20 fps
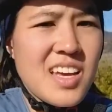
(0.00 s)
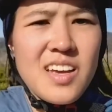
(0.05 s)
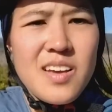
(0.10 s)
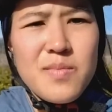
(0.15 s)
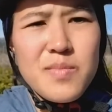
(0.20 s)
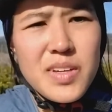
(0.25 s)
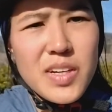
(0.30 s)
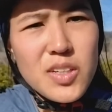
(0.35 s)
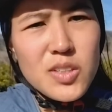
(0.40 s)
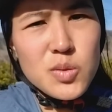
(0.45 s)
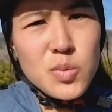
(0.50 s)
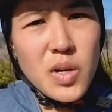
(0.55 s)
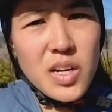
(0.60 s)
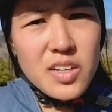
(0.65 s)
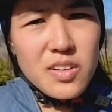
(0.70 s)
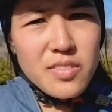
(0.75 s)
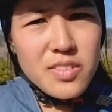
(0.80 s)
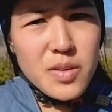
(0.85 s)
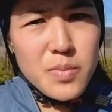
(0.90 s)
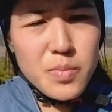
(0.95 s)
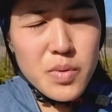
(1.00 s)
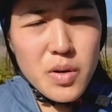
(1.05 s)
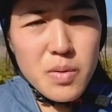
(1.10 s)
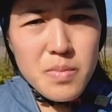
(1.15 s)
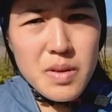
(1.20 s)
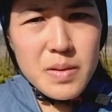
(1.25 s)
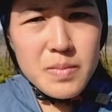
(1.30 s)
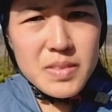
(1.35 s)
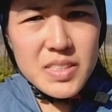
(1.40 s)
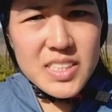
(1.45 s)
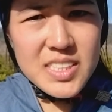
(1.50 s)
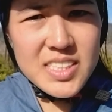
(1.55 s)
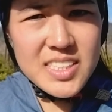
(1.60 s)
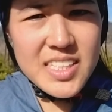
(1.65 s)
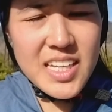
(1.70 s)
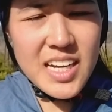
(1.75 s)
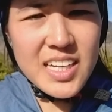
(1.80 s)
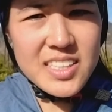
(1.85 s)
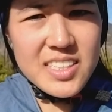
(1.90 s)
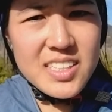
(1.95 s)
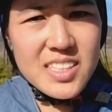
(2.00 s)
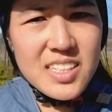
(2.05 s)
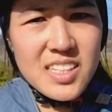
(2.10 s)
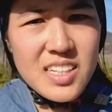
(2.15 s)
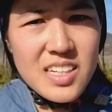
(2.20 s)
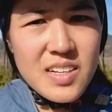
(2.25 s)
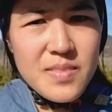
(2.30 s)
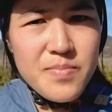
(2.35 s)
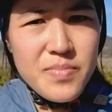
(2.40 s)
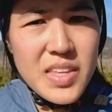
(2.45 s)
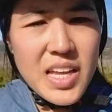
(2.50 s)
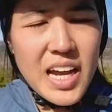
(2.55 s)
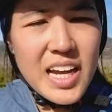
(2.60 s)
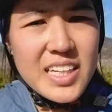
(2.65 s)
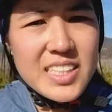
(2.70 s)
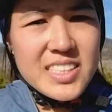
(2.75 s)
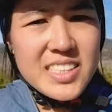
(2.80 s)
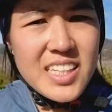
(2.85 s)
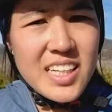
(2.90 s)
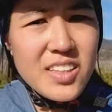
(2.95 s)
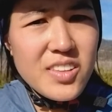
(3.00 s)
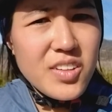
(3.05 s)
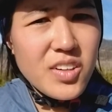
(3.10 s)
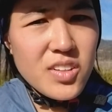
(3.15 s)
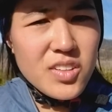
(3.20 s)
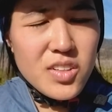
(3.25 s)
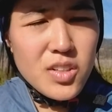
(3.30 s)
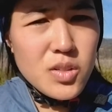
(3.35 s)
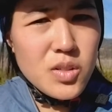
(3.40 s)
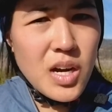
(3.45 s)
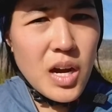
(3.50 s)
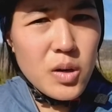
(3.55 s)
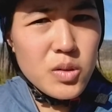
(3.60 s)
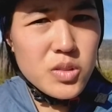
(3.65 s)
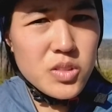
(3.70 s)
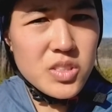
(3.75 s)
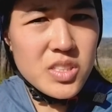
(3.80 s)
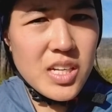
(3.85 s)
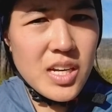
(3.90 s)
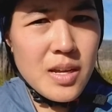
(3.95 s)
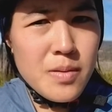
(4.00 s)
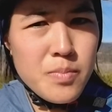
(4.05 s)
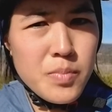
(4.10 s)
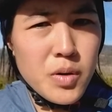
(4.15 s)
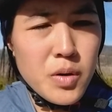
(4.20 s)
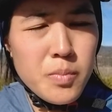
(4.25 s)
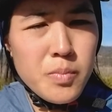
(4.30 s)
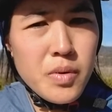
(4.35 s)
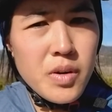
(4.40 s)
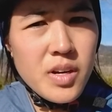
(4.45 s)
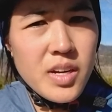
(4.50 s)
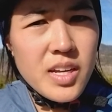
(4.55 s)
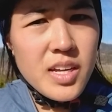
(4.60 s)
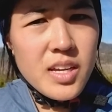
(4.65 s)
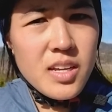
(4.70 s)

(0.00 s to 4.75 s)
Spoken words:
Because one of the problems is that I still don't know how to sleep properly